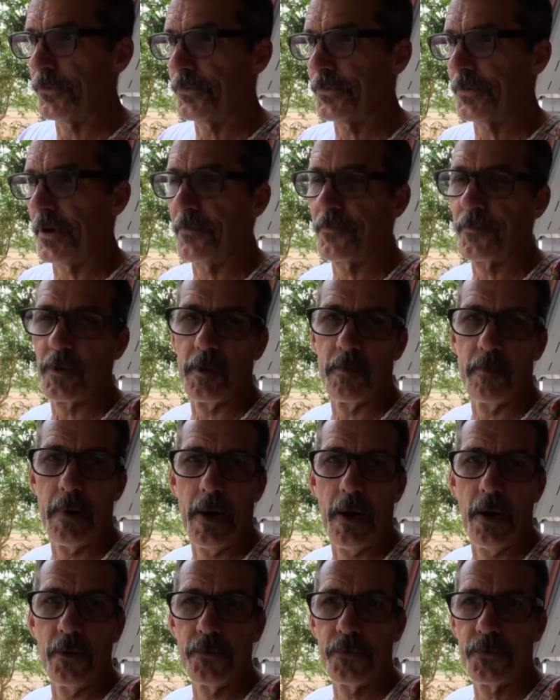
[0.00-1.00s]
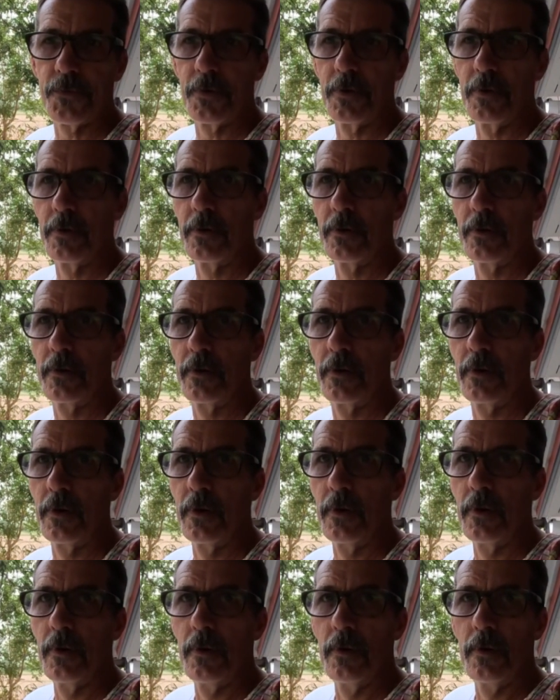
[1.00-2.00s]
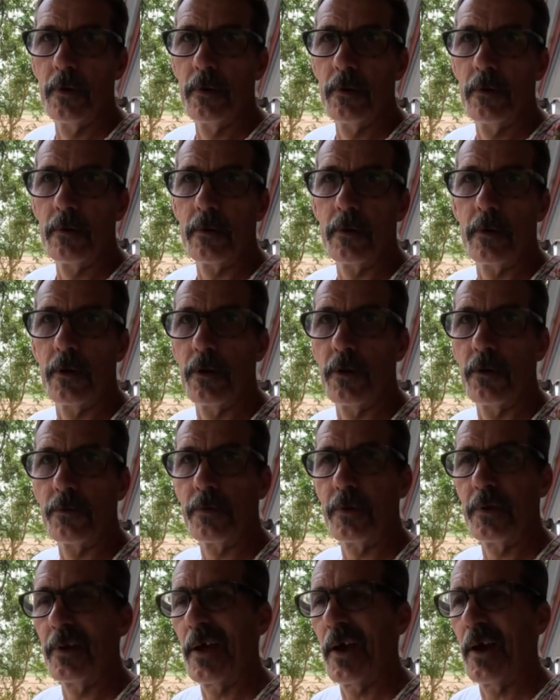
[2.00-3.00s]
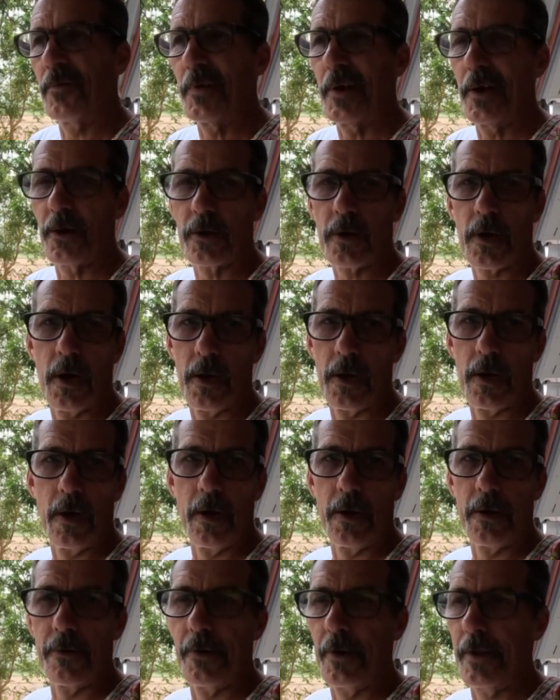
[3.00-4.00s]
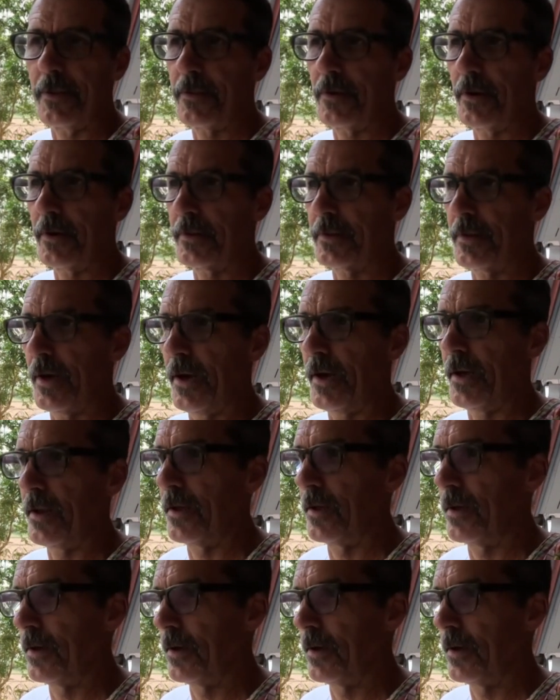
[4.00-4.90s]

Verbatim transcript: and stuff for the mounts. You know, it didn't have the aircon on or anything like that.